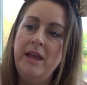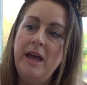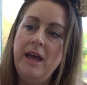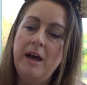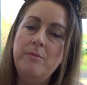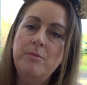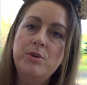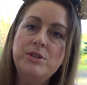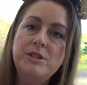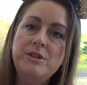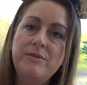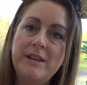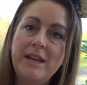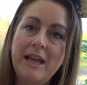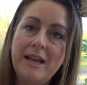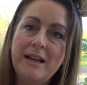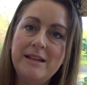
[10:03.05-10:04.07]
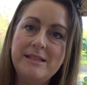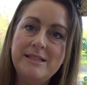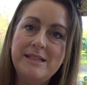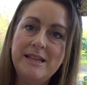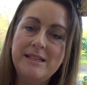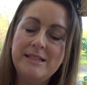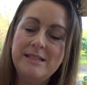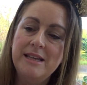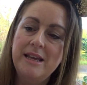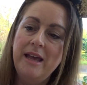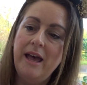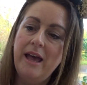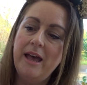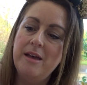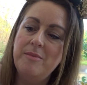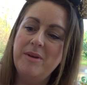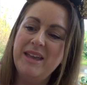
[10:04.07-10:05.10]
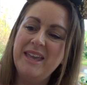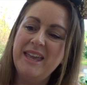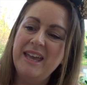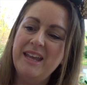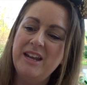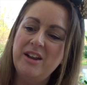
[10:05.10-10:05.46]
And most of the necklaces, again,